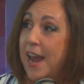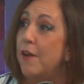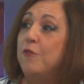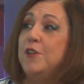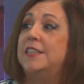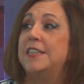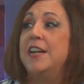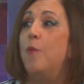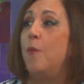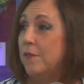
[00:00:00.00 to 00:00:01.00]
Every
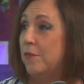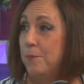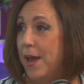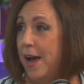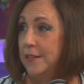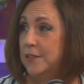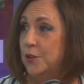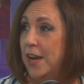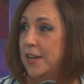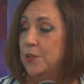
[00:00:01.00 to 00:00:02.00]
single one of them passed.
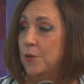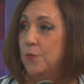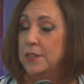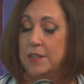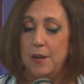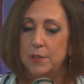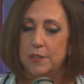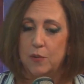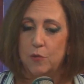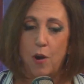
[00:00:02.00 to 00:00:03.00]
Okay, so it
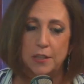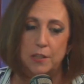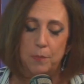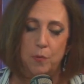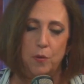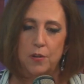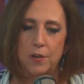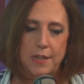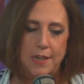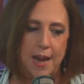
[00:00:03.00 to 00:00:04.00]
was across the
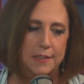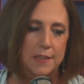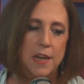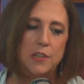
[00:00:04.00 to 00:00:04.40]
board. Yes.